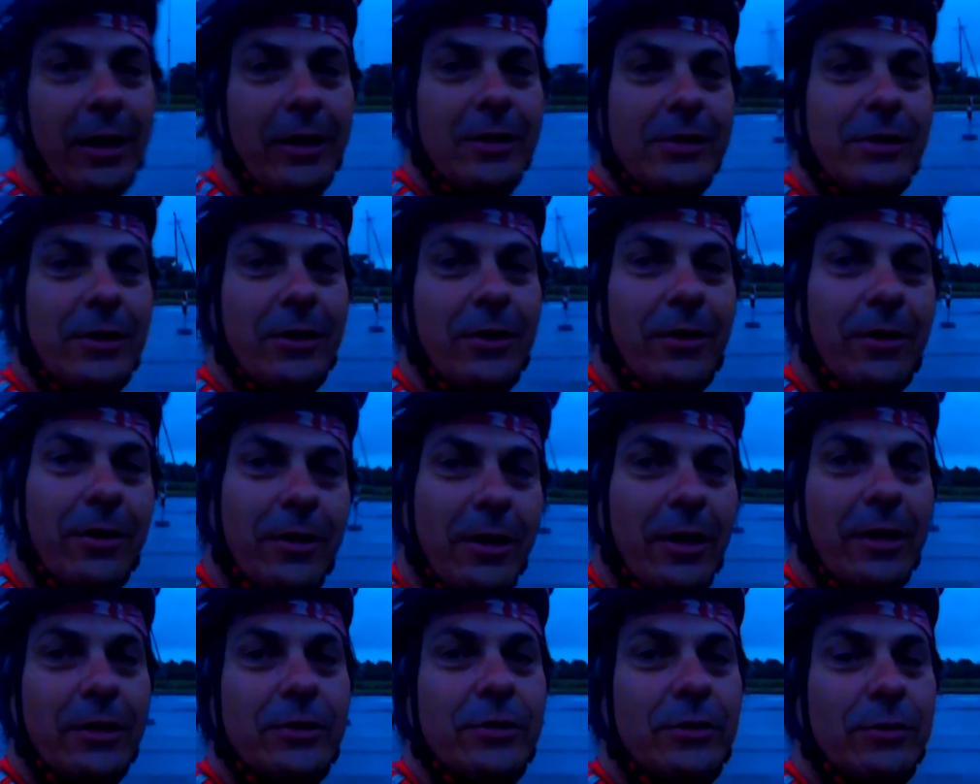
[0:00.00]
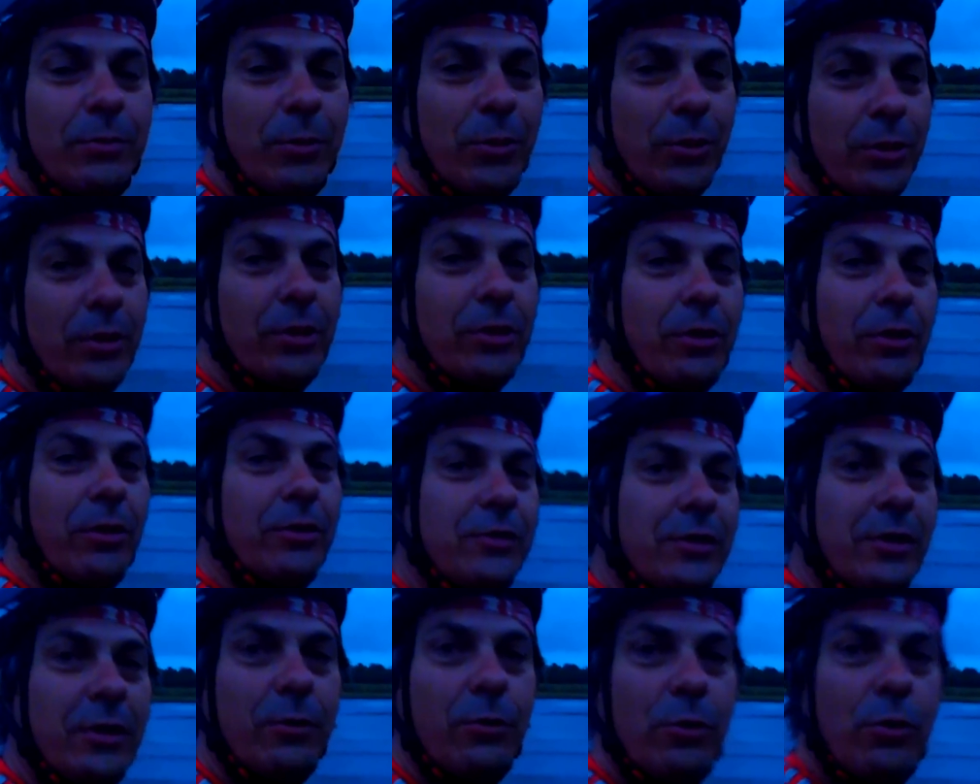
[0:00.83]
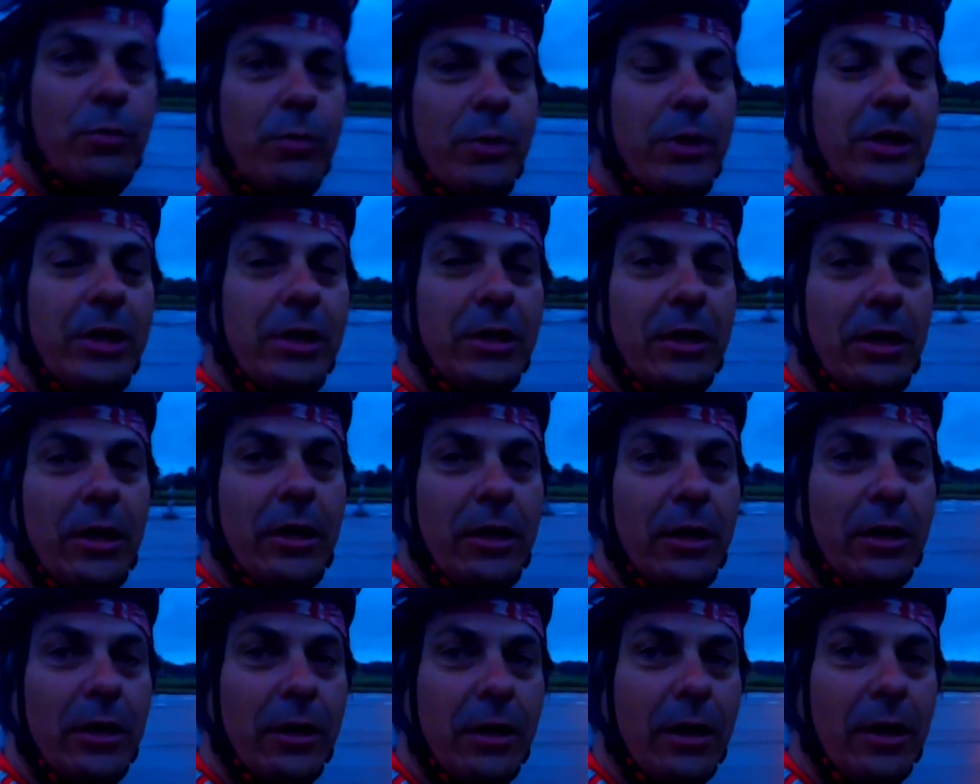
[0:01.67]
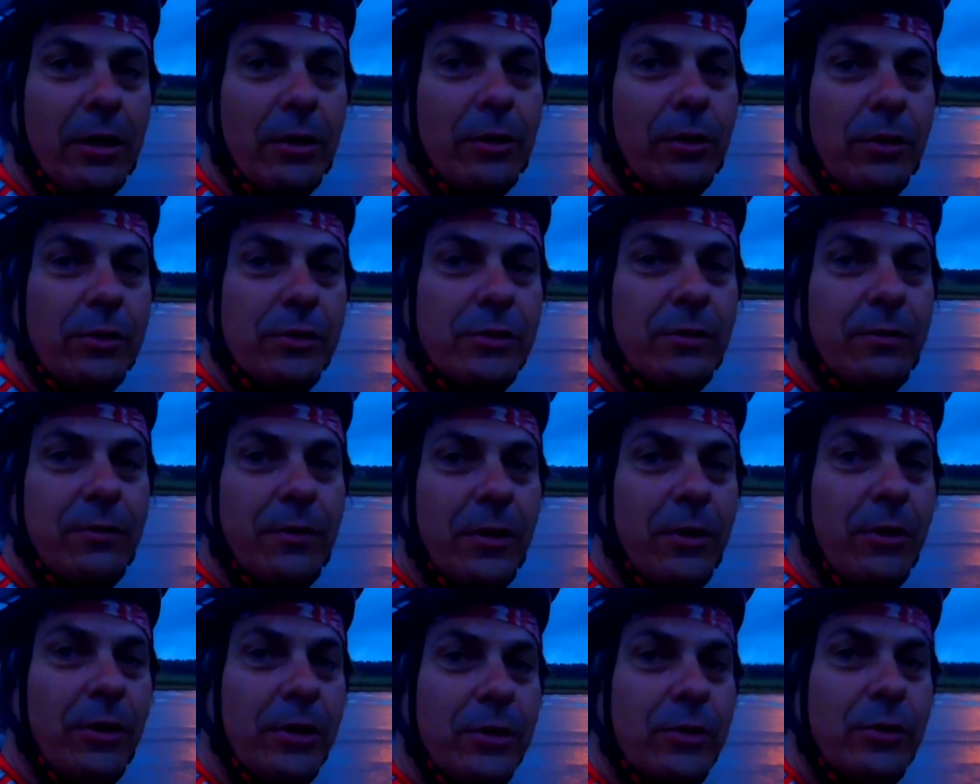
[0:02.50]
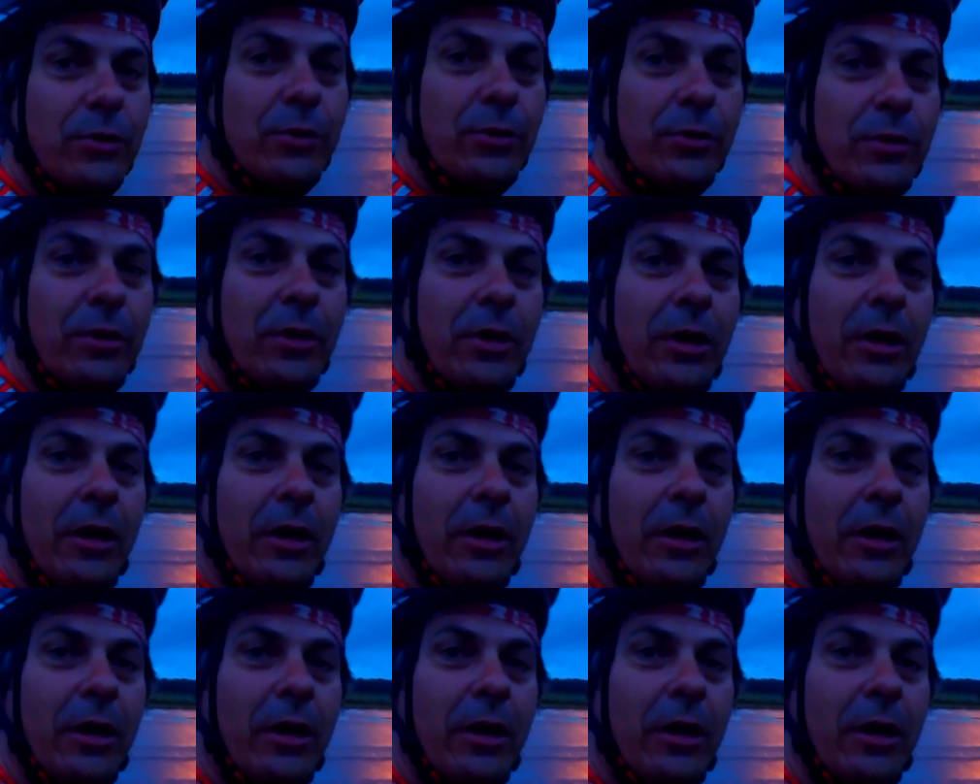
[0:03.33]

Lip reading: So the next border crossing will be across the ferry to